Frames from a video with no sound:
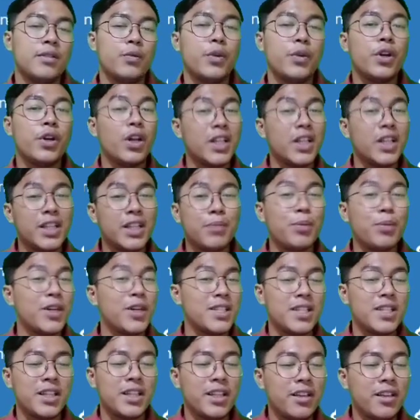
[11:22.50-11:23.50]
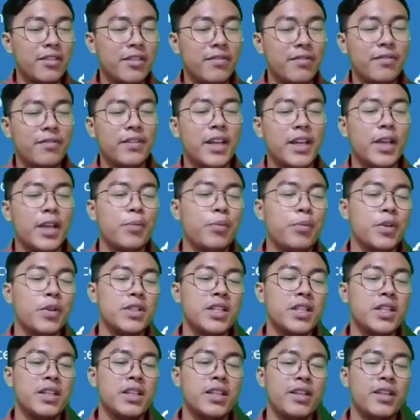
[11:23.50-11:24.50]
We call it positive, like
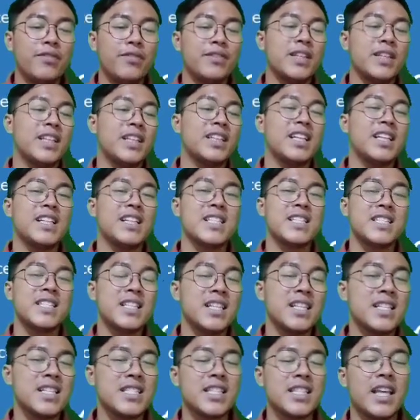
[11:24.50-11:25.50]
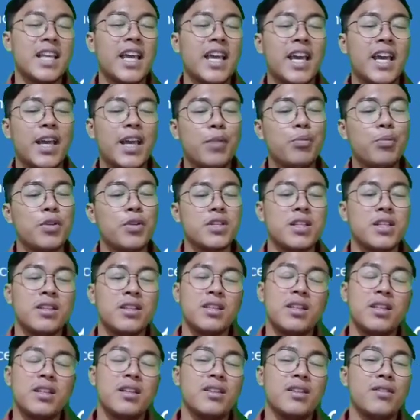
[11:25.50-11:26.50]
positive sentences and
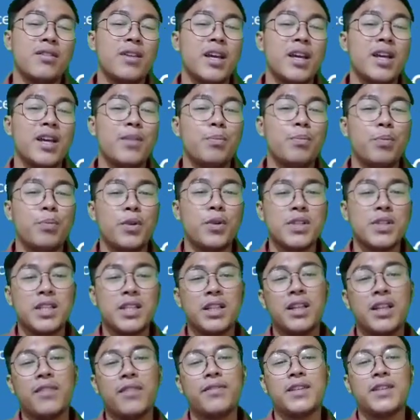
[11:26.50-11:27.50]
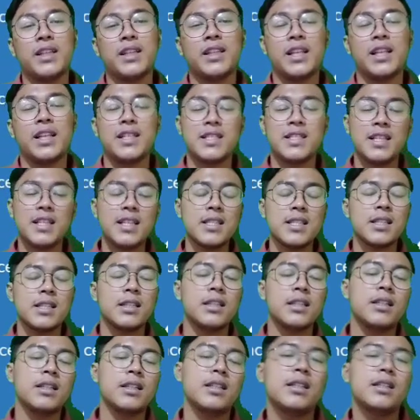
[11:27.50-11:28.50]
positive sentences.
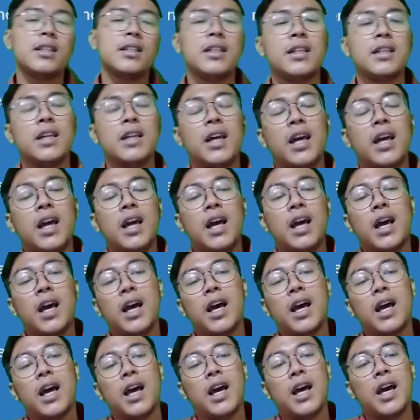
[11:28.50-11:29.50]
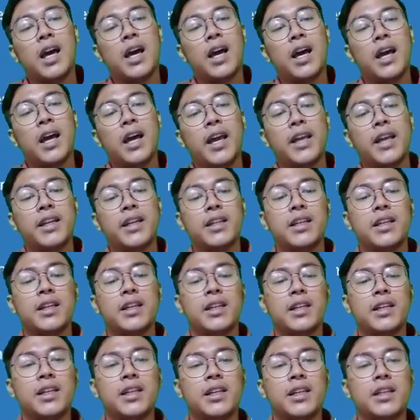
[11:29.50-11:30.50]
And
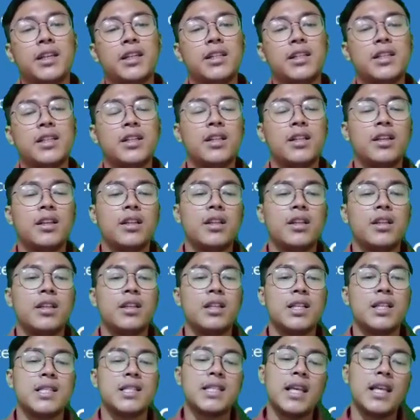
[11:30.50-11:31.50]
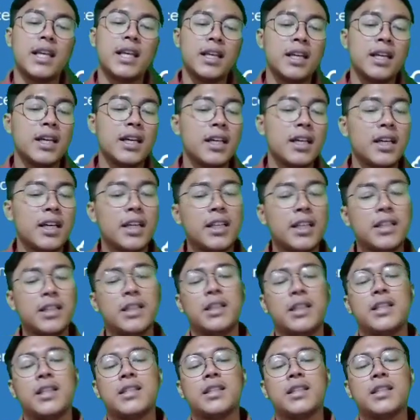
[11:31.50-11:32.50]
the
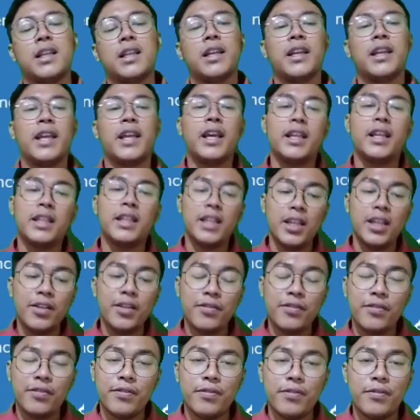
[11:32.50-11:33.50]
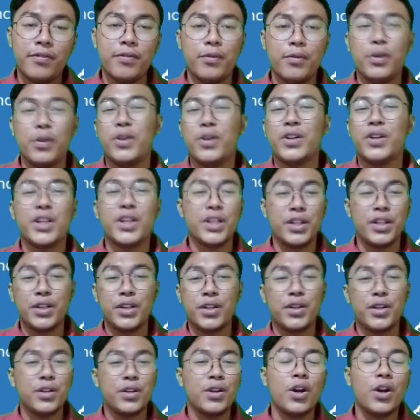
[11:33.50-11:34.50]
second is the negative. We're gonna
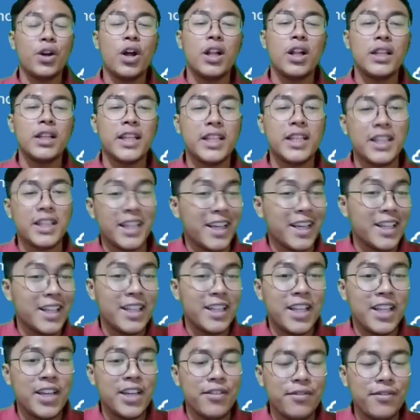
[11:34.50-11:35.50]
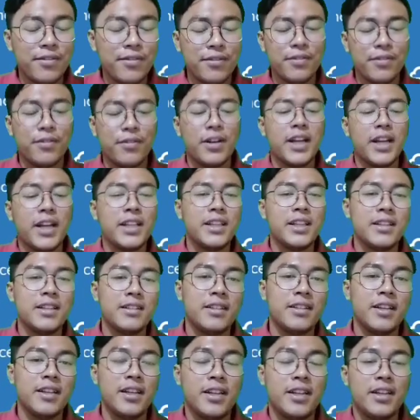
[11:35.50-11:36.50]
call that negative, right?
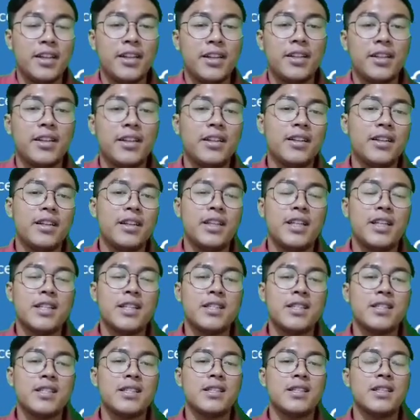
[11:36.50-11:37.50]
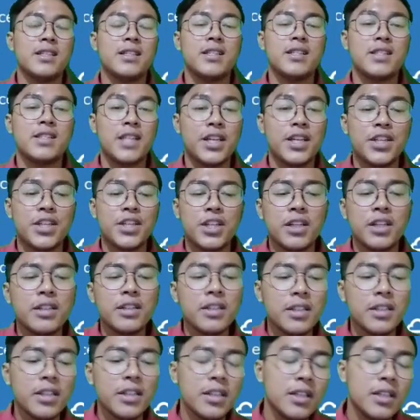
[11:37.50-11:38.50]
In this section,